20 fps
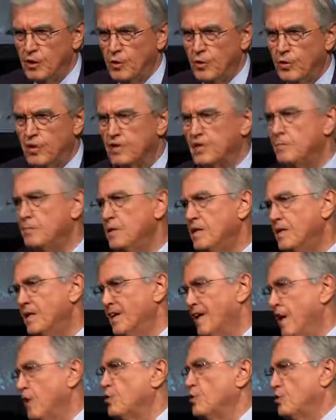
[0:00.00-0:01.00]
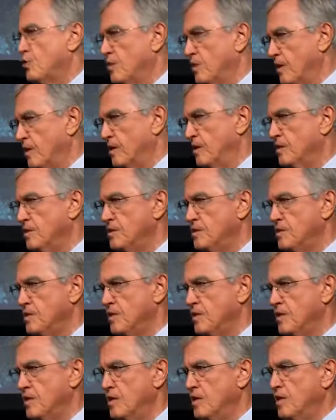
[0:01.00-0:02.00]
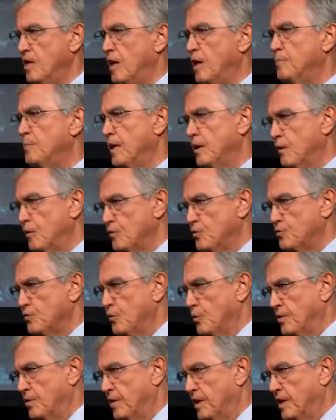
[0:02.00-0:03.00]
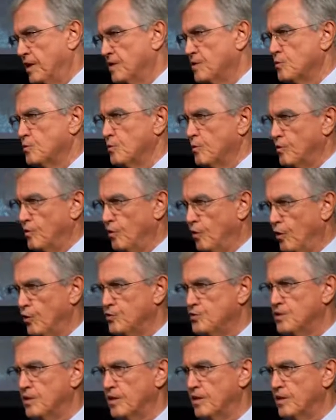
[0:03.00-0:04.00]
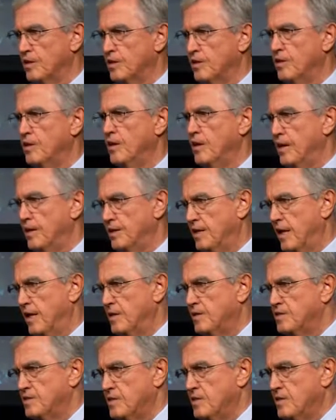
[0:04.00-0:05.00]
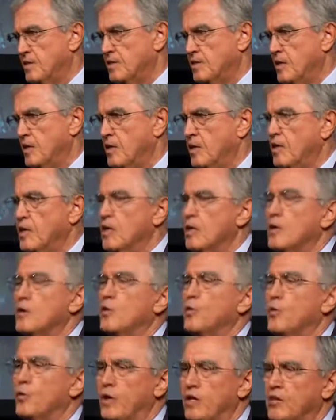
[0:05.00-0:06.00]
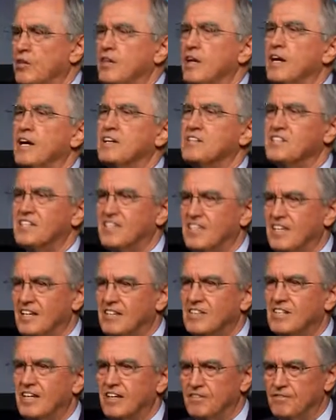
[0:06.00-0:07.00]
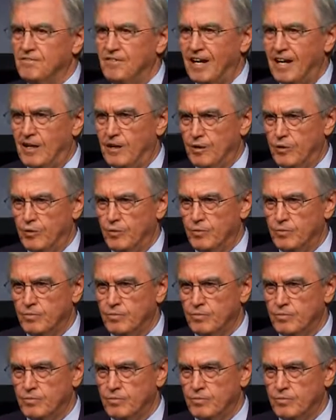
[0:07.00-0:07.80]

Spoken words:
where the meaning actually is, I make useful things with logic analysis with aesthetic value.